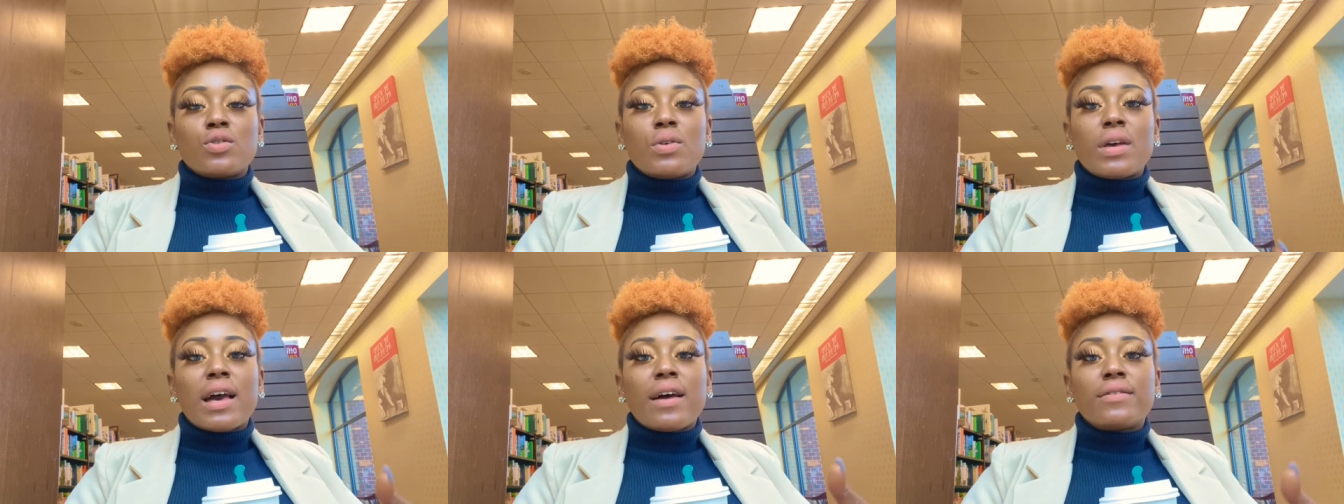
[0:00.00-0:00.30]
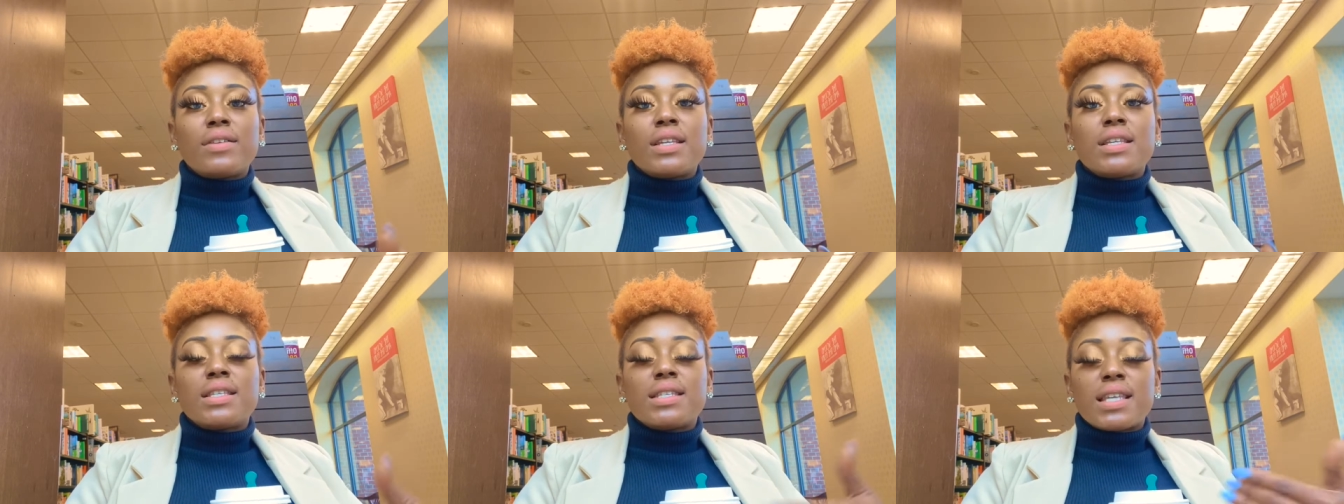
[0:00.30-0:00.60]
you have
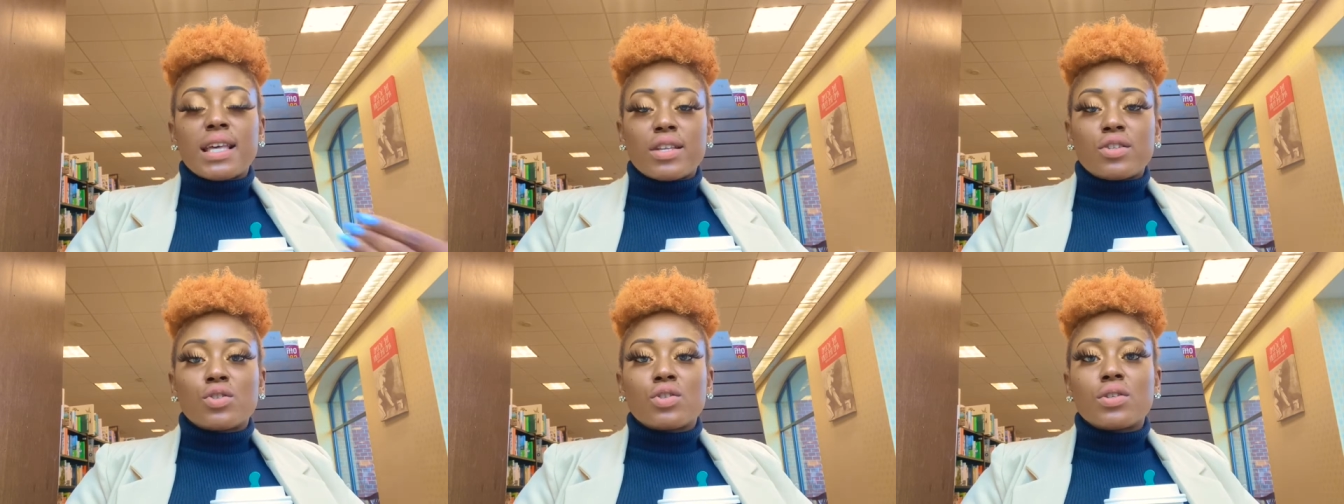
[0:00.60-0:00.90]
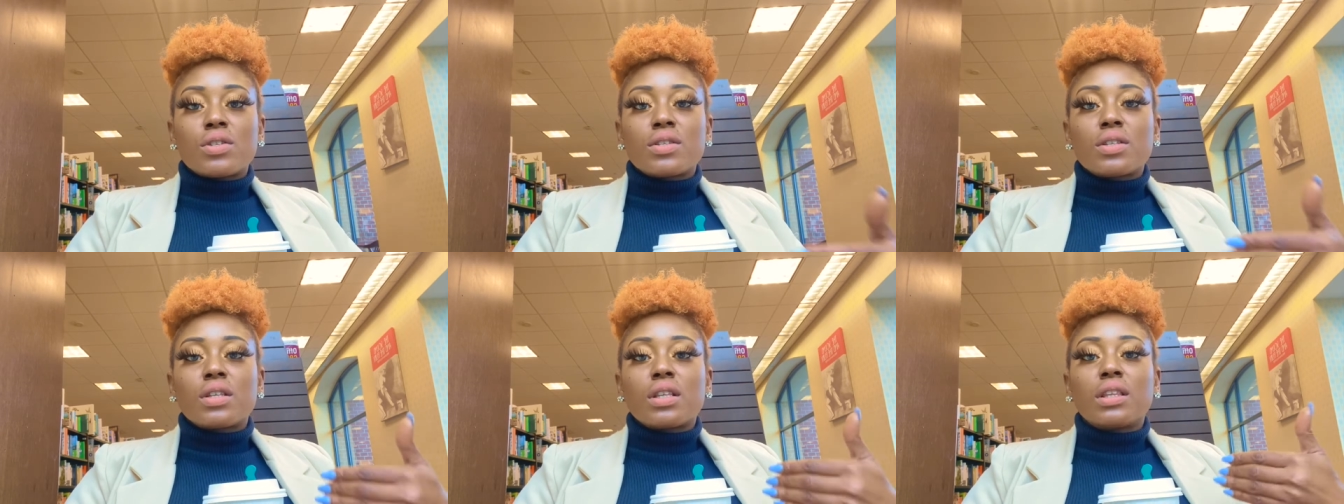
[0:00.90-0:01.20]
the intention
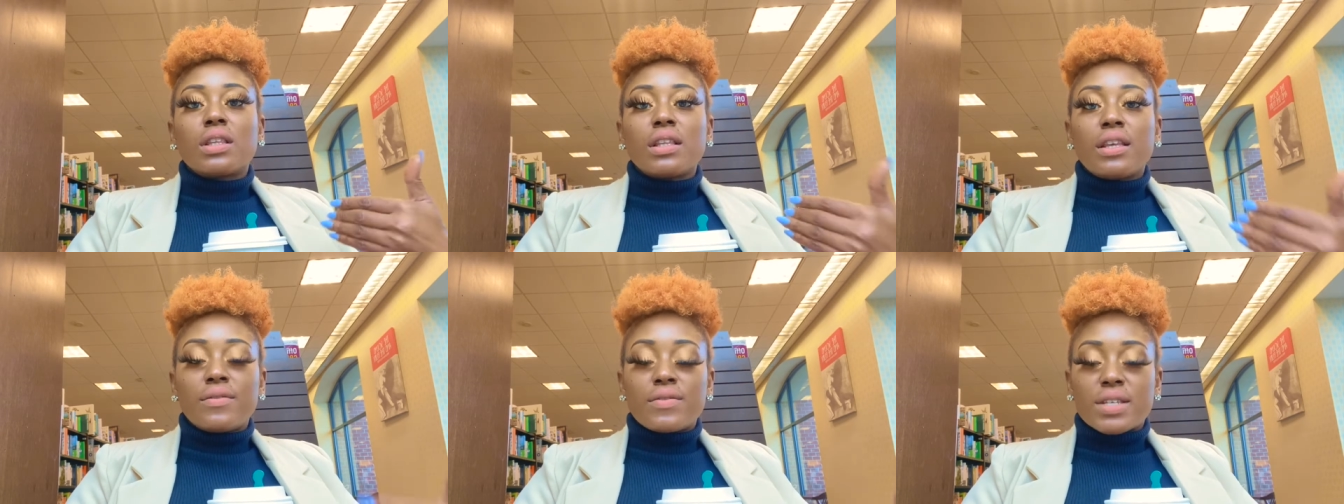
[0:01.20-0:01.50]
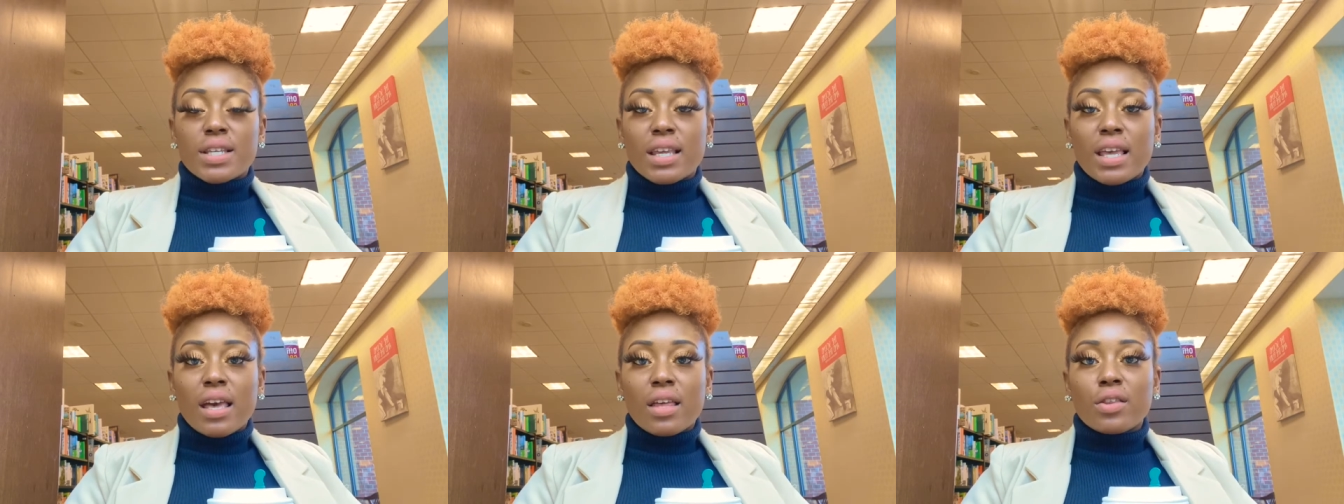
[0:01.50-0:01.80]
to live
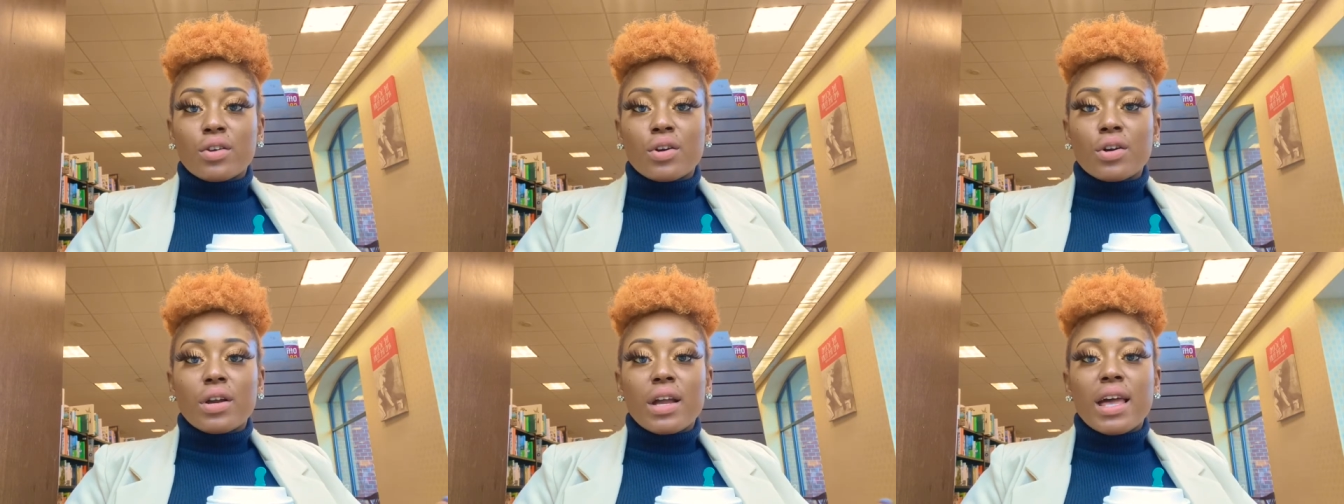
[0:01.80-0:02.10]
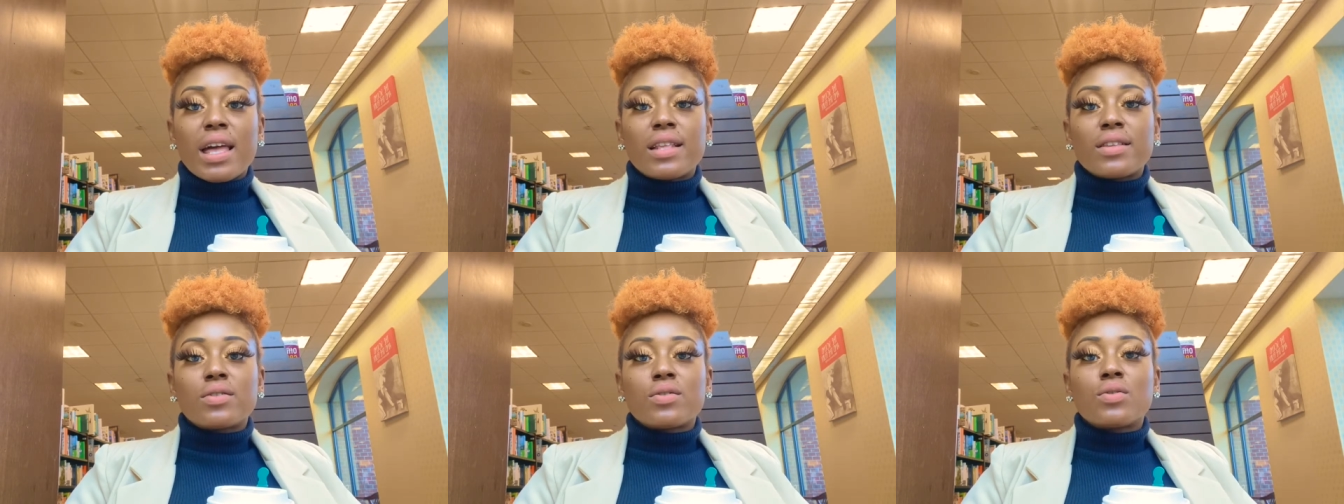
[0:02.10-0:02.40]
together
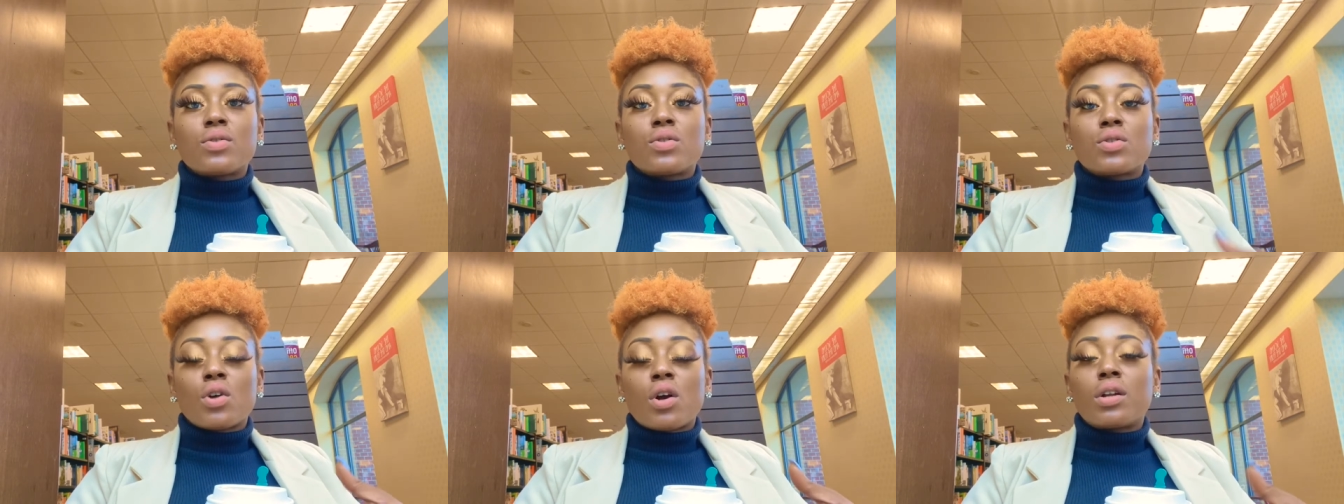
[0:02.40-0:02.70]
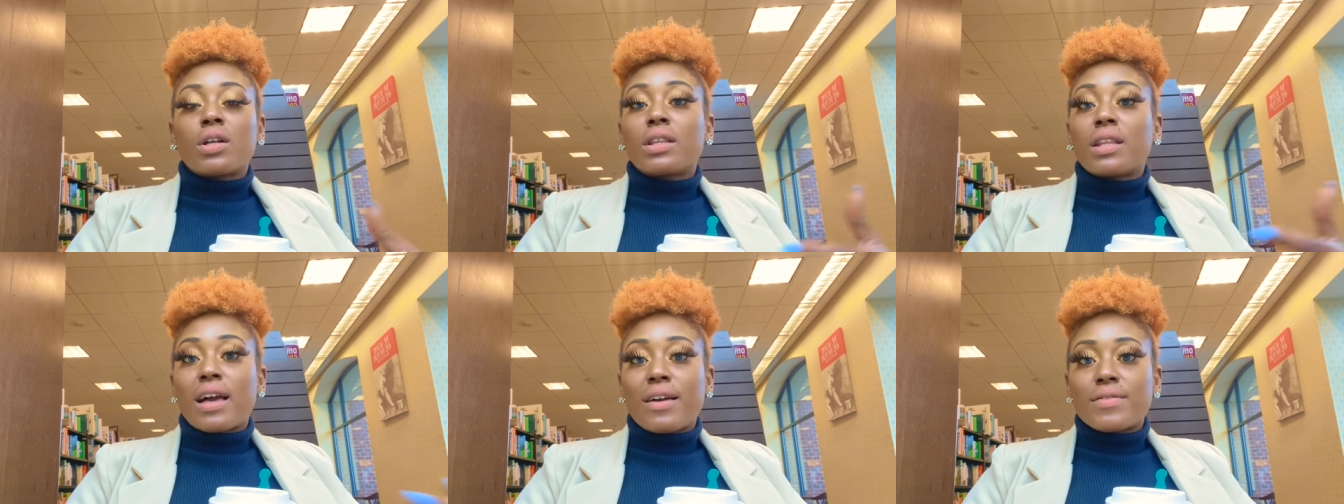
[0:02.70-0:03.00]
and to
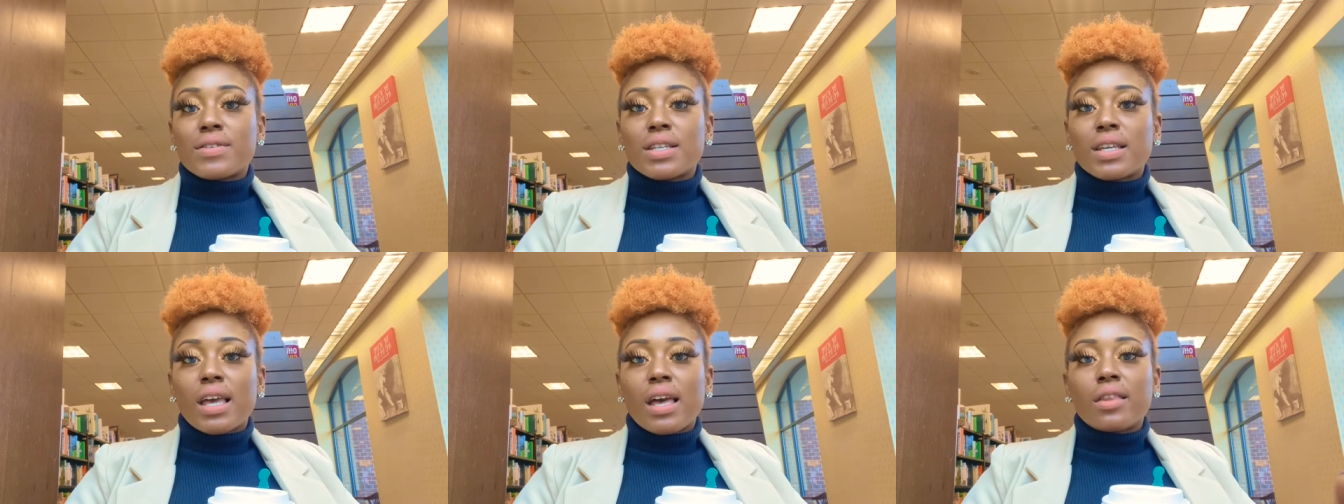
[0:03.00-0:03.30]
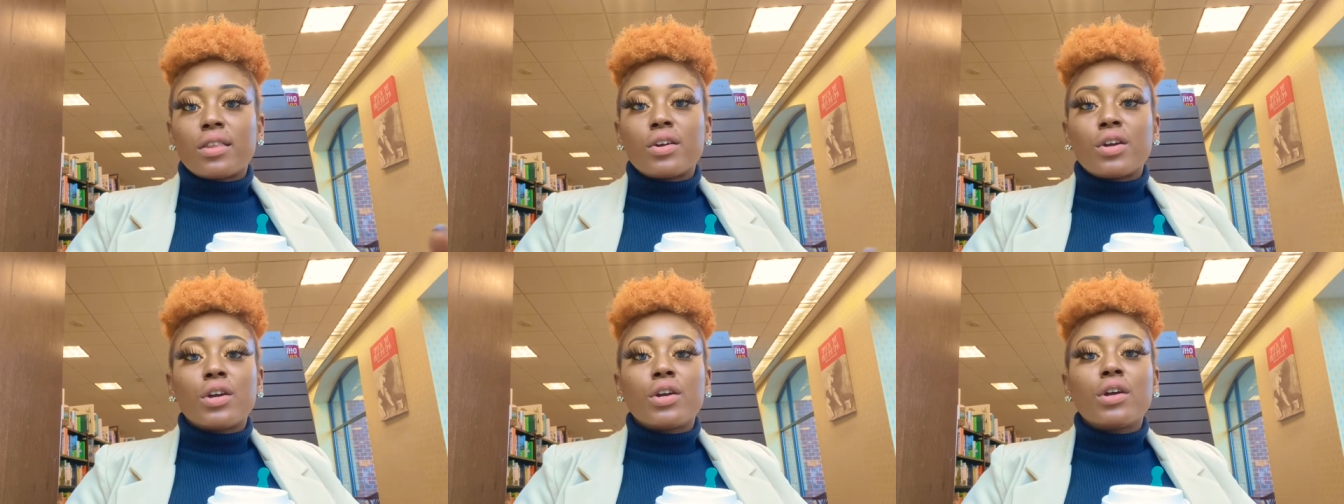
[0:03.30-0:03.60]
start a life
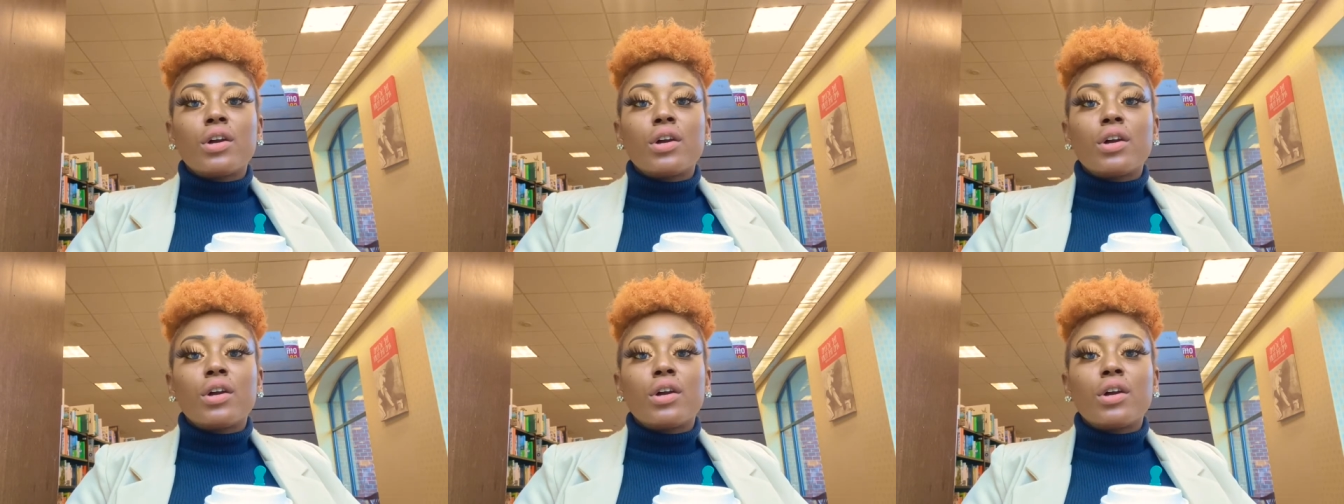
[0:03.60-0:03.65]
together,